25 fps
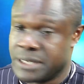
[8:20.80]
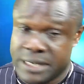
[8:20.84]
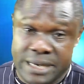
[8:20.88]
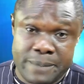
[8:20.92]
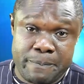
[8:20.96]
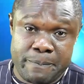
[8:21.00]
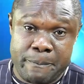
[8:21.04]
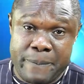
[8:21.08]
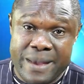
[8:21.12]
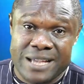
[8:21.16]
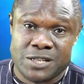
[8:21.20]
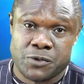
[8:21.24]
The
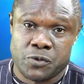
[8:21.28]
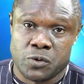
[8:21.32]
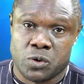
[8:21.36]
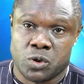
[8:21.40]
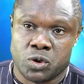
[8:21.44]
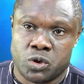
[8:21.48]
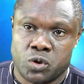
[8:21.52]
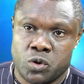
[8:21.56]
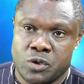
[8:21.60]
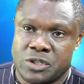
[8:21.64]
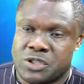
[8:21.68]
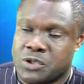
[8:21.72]
best we
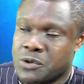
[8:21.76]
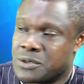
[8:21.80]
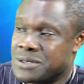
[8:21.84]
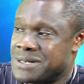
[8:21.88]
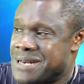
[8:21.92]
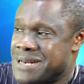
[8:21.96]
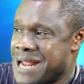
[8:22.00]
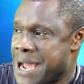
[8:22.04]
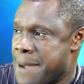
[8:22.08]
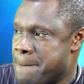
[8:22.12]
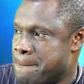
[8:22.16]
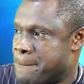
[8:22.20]
could do is to
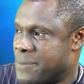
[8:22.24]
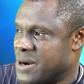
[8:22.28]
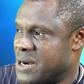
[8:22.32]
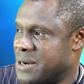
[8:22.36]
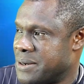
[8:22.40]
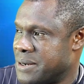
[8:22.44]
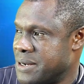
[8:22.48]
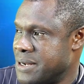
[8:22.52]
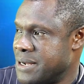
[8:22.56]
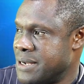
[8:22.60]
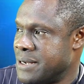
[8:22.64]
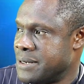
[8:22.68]

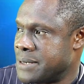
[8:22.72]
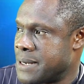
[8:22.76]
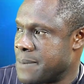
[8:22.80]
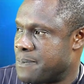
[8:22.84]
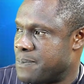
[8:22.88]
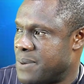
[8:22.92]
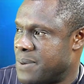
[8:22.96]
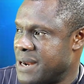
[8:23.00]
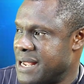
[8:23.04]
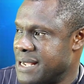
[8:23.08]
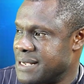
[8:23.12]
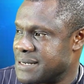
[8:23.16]
dampen the
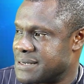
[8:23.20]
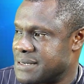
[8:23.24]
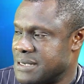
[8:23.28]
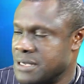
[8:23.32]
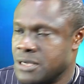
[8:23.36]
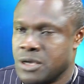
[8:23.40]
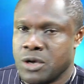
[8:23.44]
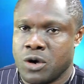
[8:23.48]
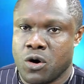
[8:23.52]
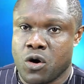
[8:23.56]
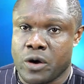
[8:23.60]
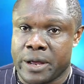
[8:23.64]
place,
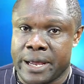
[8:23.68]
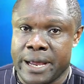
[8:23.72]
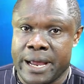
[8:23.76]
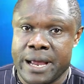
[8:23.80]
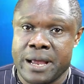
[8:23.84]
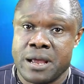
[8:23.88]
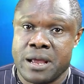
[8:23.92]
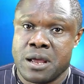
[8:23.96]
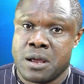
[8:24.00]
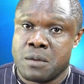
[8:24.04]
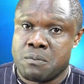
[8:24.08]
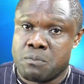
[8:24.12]

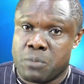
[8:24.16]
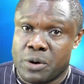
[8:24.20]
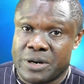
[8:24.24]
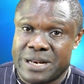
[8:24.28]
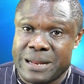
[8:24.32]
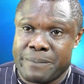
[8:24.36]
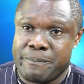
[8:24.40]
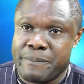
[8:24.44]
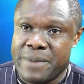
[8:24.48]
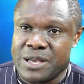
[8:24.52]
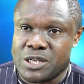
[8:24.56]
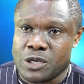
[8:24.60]
okay? But
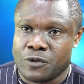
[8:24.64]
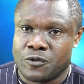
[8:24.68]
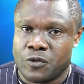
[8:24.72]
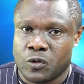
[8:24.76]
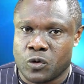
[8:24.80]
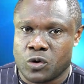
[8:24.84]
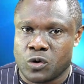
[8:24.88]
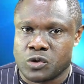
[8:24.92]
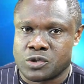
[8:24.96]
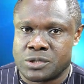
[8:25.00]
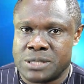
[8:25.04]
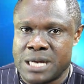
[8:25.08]
the major
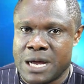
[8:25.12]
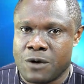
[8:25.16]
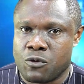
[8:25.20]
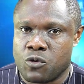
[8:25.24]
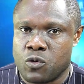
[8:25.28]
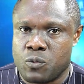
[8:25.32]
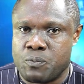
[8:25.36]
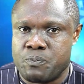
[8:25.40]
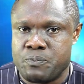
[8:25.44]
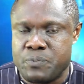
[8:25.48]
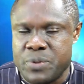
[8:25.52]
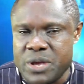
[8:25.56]
focus now
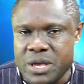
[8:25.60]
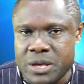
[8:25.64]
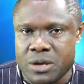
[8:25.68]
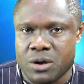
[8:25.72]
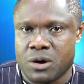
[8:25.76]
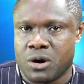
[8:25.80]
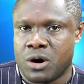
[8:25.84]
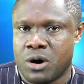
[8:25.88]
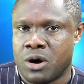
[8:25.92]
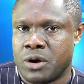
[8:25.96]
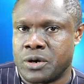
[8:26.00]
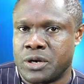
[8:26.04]
will be
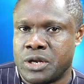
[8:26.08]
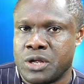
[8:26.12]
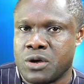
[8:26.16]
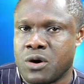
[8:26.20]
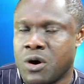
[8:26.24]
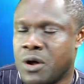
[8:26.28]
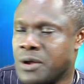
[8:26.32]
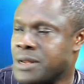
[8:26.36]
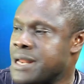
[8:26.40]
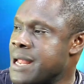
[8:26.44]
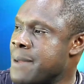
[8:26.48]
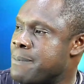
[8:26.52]
on the
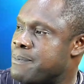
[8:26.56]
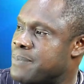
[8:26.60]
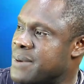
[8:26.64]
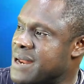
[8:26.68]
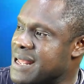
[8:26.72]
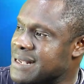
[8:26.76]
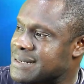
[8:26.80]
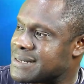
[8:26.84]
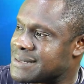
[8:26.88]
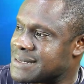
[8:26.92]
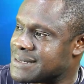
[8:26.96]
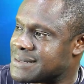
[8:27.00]
other
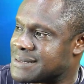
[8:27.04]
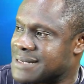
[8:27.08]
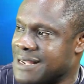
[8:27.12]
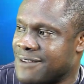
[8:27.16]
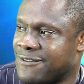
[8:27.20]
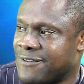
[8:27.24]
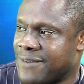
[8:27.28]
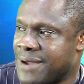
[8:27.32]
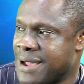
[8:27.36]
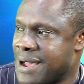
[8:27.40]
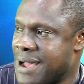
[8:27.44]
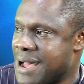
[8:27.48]
places that
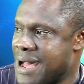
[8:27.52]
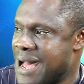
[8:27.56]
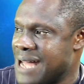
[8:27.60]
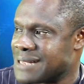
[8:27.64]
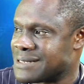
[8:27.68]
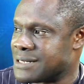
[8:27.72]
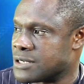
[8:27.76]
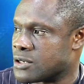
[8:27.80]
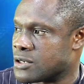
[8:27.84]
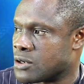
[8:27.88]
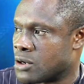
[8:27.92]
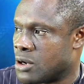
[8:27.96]
fire
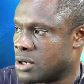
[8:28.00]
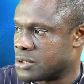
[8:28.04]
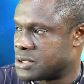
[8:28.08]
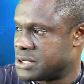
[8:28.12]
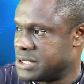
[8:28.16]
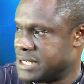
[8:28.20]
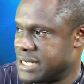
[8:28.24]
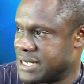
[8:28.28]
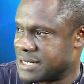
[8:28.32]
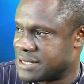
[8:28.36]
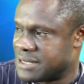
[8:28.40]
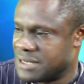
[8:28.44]
hasn't caught
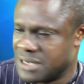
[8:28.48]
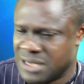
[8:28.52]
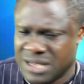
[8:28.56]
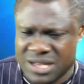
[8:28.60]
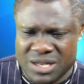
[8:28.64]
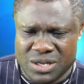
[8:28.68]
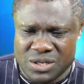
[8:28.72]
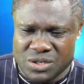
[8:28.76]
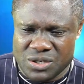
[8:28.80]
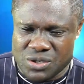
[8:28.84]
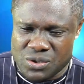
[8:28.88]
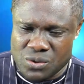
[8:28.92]
yet.
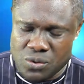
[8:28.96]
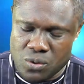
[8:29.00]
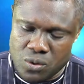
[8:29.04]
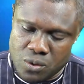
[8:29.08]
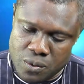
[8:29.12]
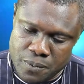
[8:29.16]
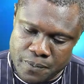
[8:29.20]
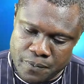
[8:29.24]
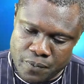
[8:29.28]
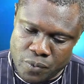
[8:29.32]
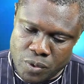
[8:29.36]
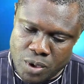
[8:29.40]
So